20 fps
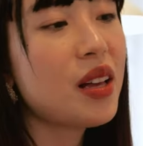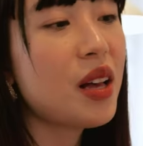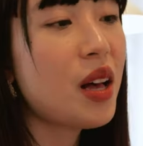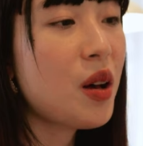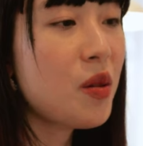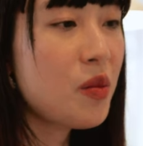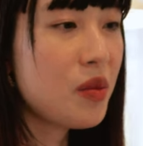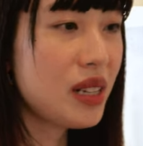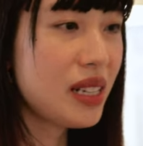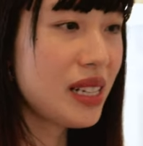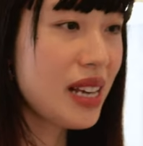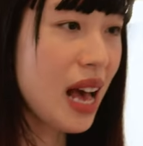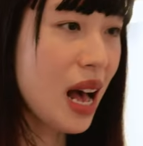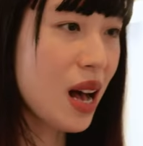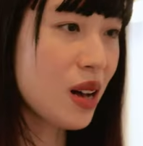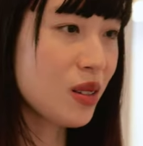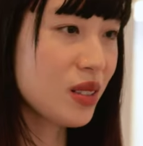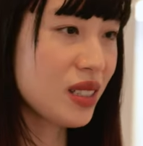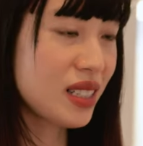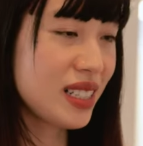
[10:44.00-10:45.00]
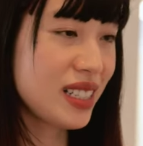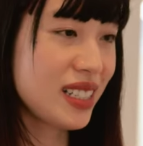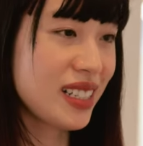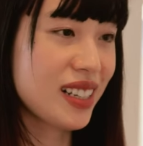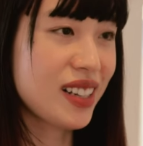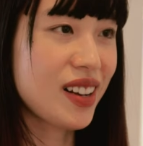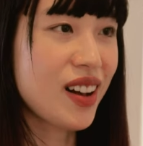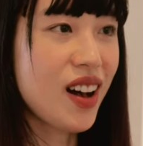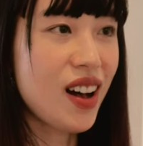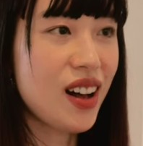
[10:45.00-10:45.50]
How many houses
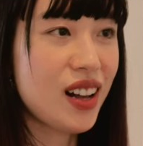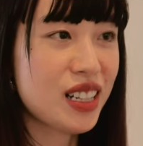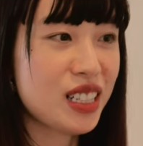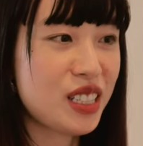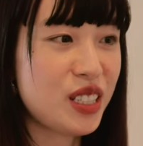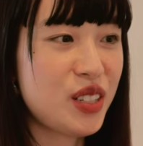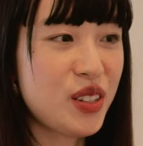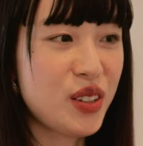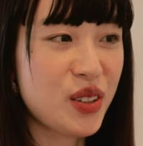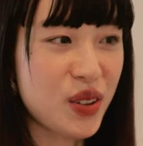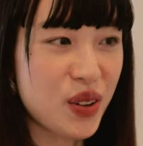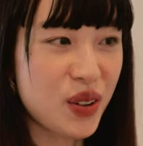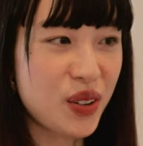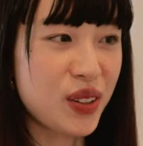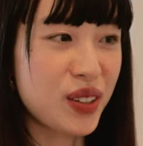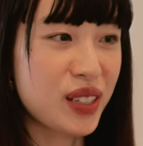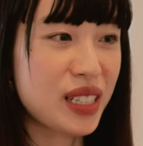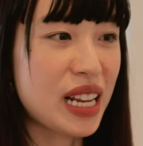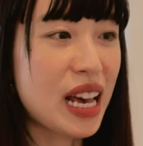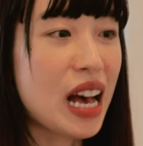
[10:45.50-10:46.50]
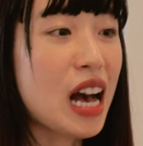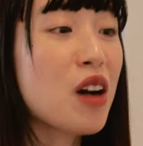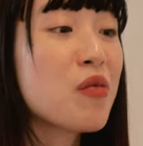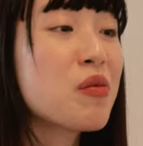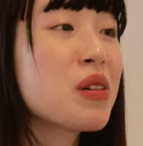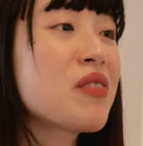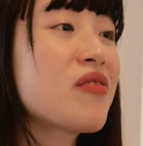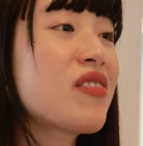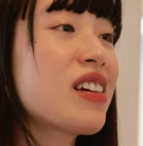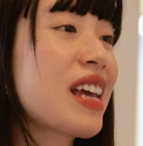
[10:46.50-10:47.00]
and cars do you own? How
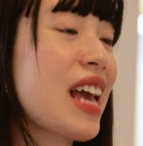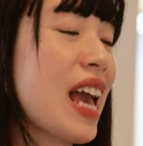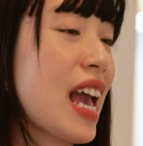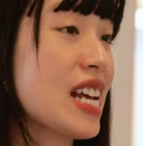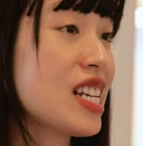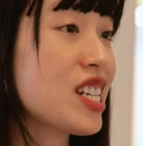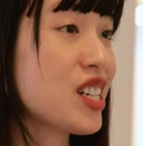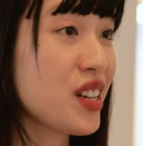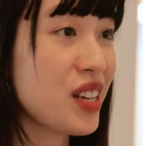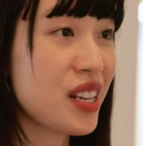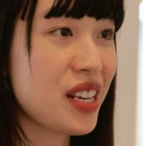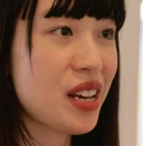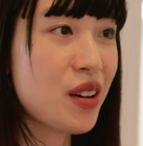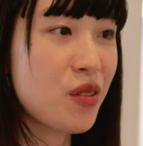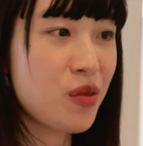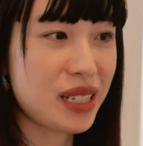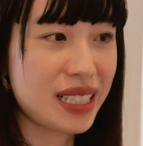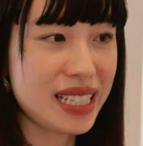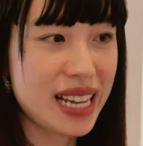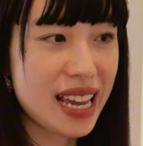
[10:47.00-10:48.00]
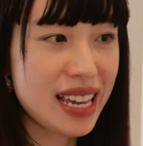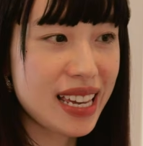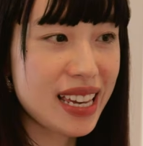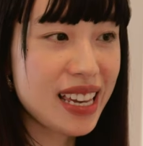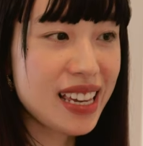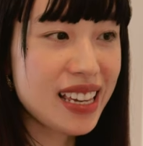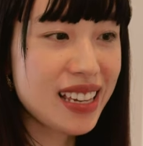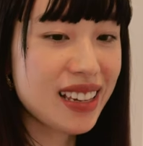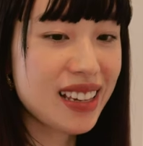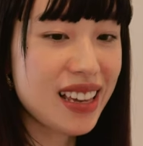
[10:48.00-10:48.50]
many vacation a year are we
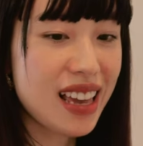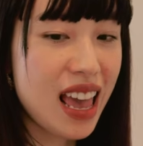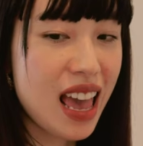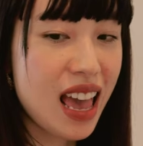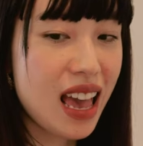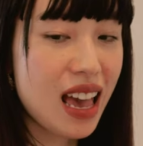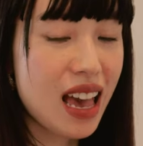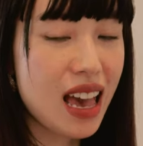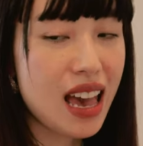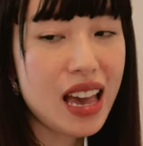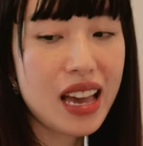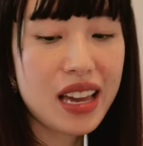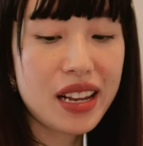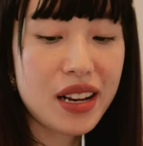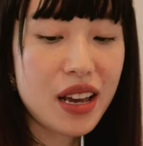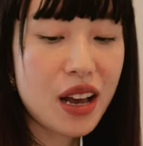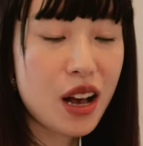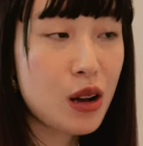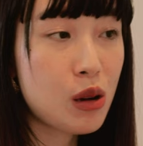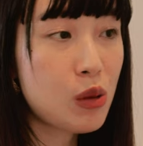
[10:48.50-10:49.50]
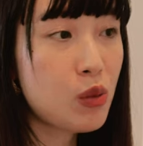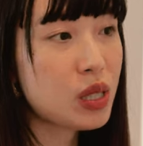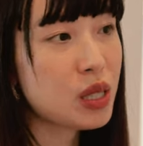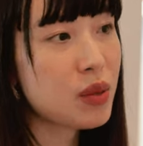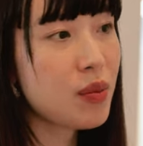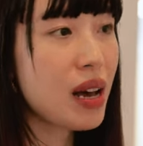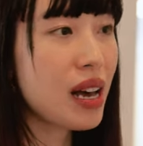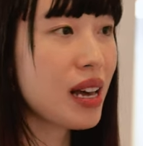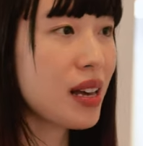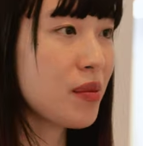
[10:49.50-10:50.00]
taking? And uh,
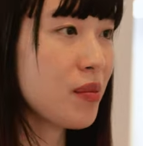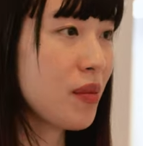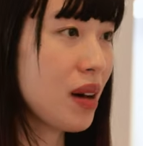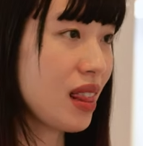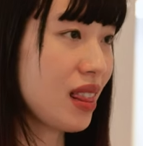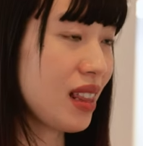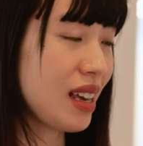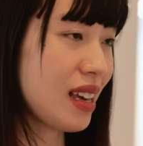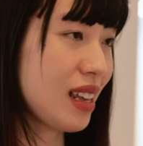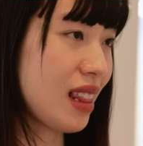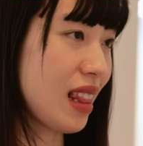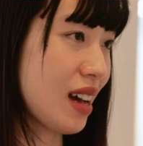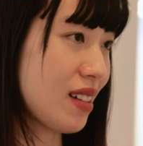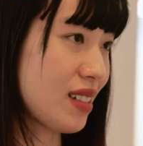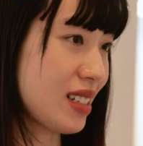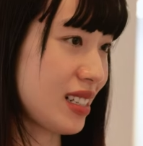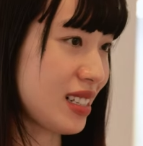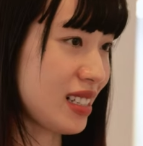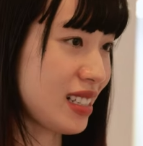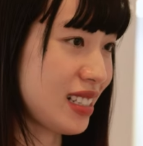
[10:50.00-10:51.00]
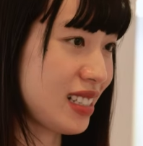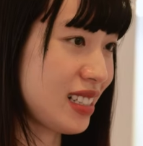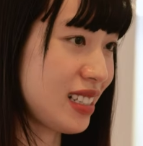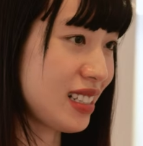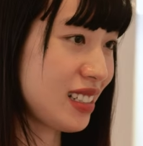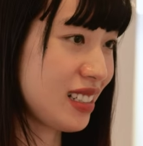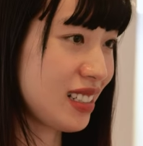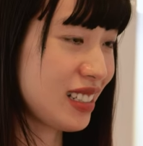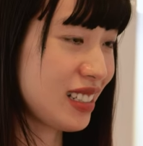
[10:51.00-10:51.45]
what's my monthly allowances?